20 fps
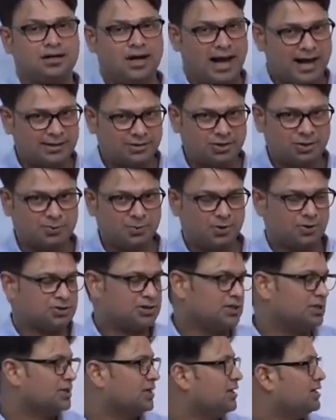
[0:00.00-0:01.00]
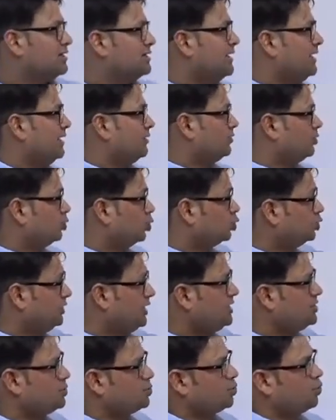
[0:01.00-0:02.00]
anthropology. See, through
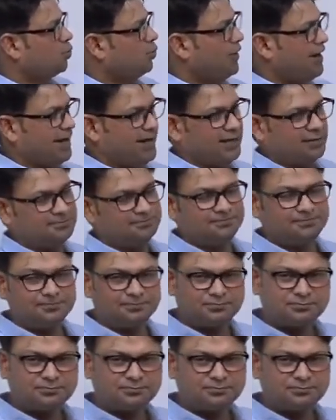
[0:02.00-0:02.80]
this way,